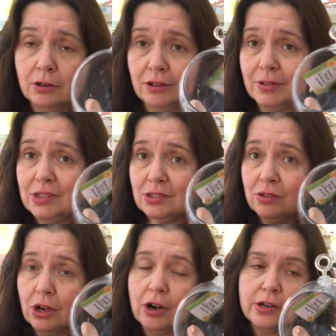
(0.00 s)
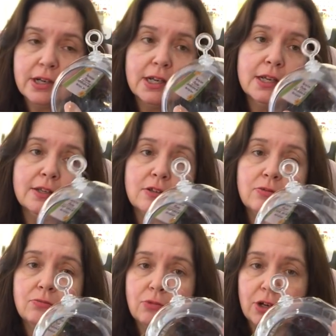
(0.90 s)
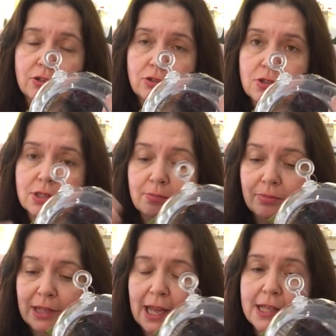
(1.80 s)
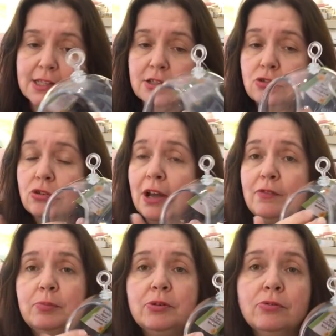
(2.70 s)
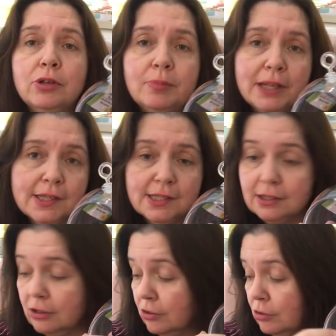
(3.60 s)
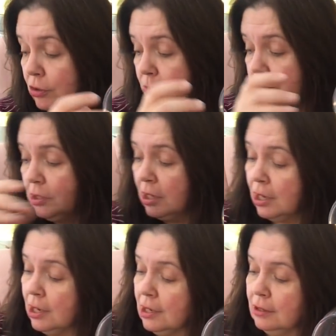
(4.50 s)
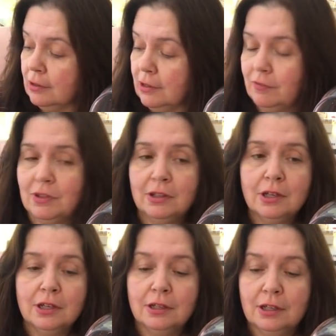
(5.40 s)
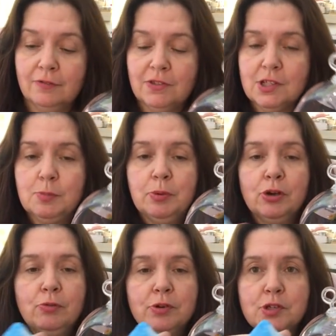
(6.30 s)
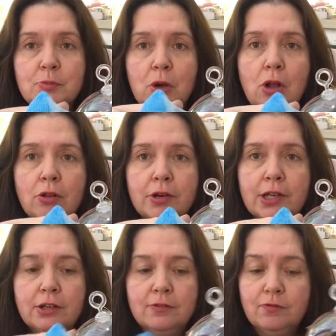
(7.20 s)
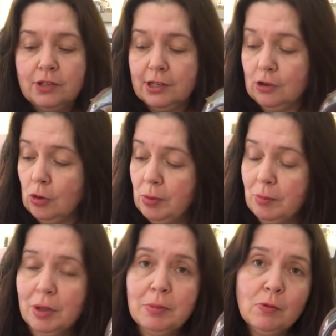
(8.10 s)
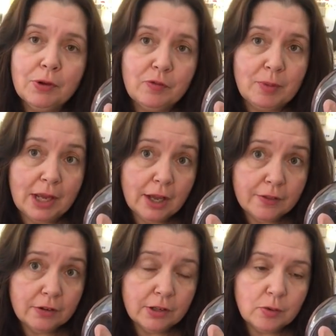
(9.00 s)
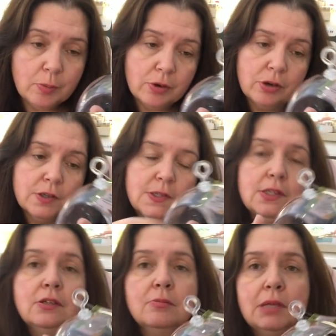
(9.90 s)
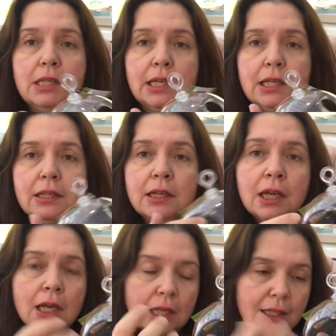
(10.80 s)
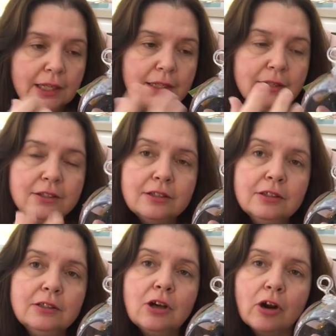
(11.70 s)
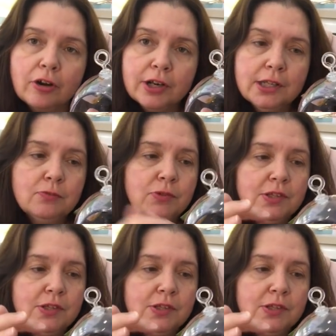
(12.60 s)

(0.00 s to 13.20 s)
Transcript: are into gardening and you want to do some plants, and you don't have to put real plants in here, you can put, okay, if this bird were smaller, he could fit in here, but maybe one of my other little birds, and you can make like a, like a little garden